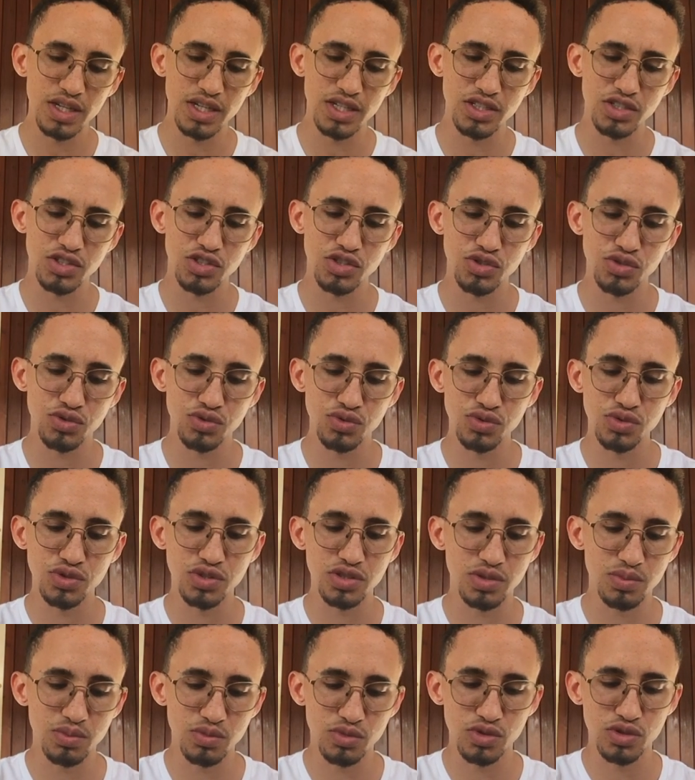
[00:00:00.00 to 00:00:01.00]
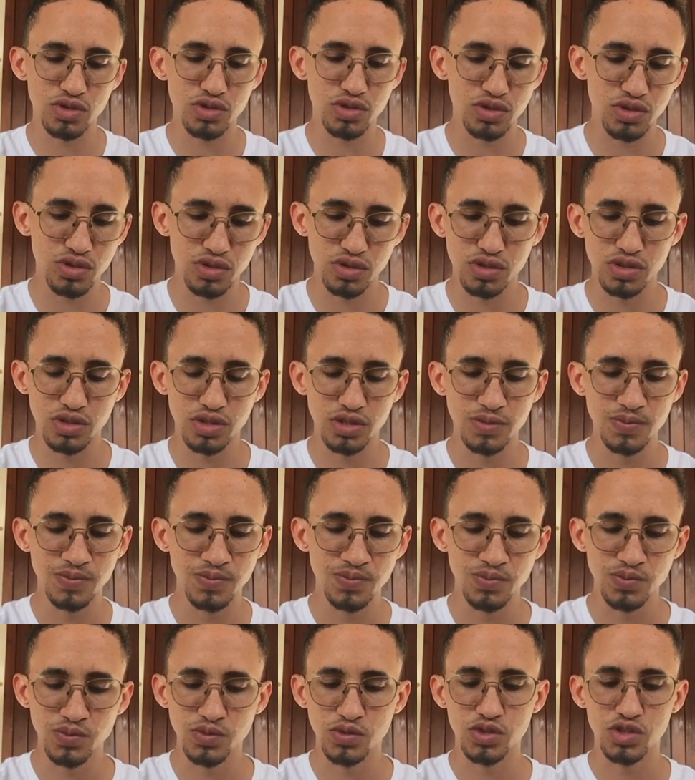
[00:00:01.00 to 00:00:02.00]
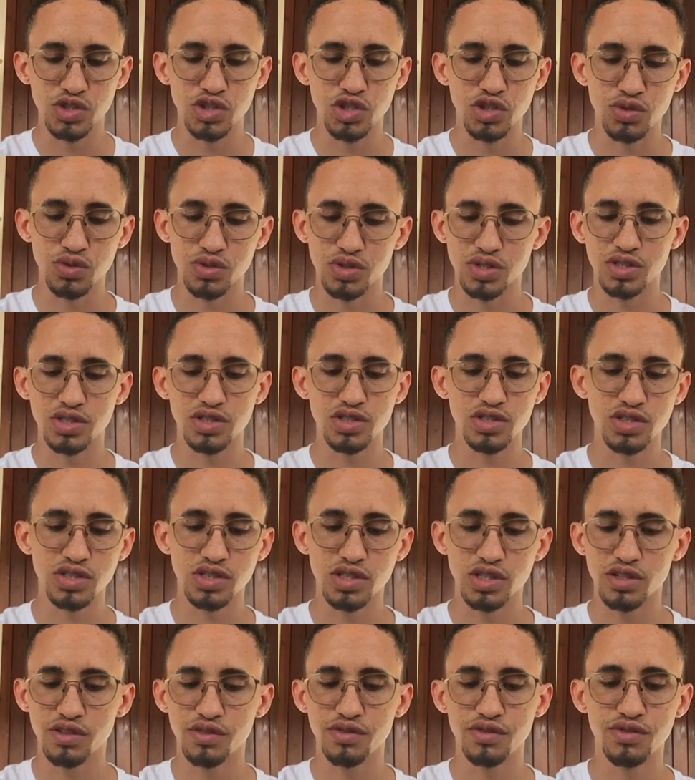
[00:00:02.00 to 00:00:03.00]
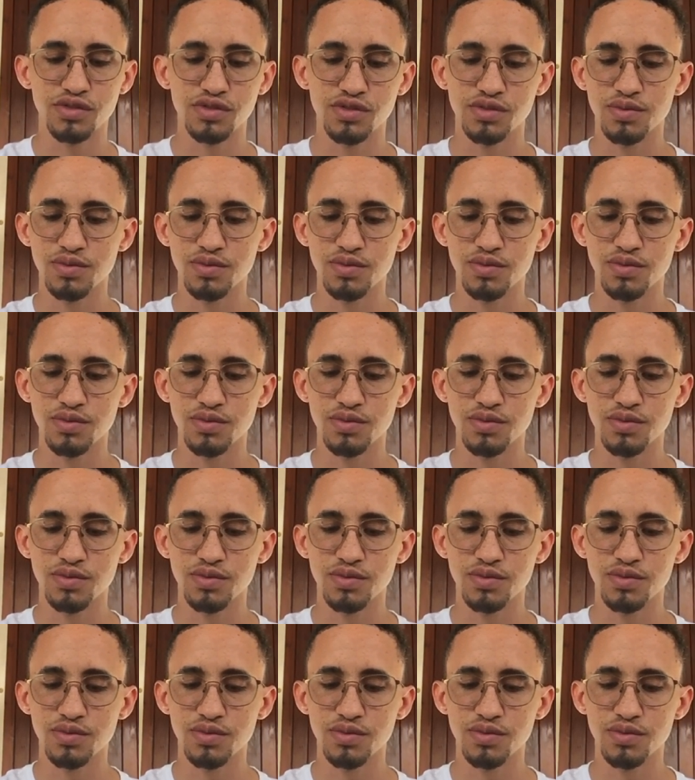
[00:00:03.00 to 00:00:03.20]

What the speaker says: into some more yoga stuff.